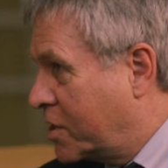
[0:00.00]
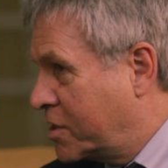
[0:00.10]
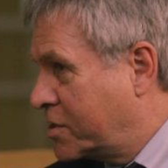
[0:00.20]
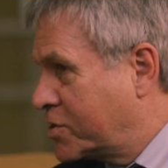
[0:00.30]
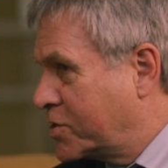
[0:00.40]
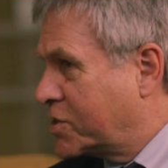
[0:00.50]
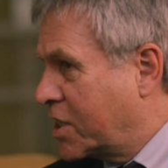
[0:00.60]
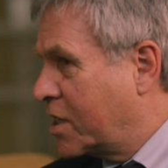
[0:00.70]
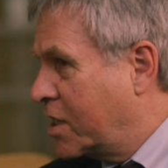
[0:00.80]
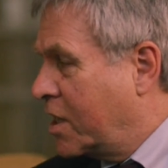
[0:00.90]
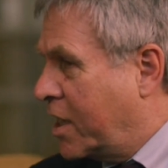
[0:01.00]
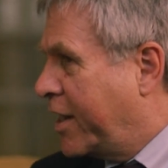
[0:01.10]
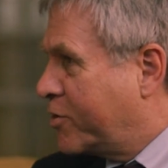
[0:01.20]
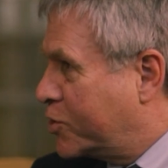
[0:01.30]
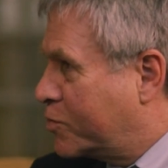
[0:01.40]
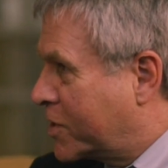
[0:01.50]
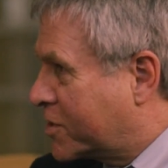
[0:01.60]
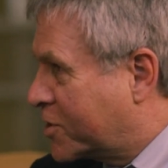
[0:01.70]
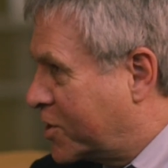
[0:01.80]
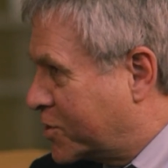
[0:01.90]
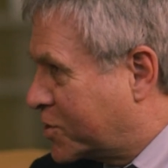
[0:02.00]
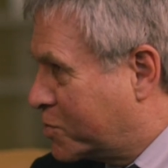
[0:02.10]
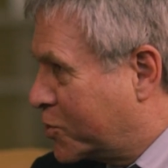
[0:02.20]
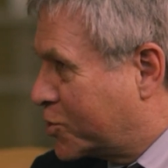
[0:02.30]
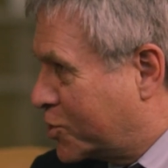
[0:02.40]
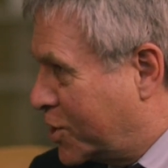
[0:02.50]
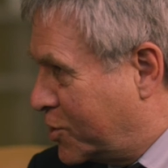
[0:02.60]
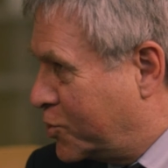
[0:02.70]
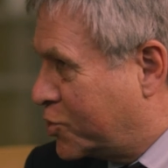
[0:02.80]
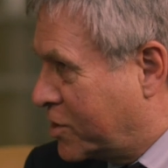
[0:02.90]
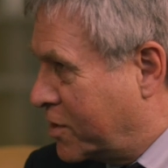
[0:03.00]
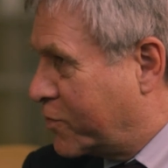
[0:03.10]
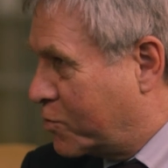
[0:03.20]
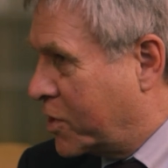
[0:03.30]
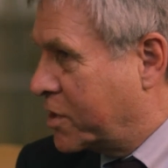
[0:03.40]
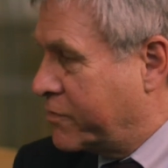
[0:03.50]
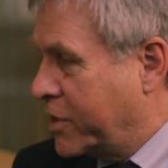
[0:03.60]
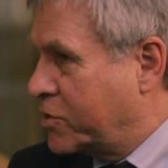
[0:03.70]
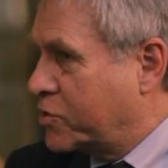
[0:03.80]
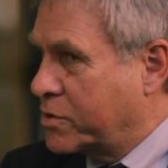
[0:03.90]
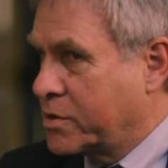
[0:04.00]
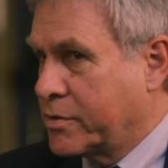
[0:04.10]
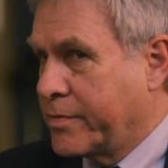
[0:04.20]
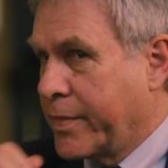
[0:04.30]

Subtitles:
He doesn't say, how do you recognize the person that you should give the right of nature to?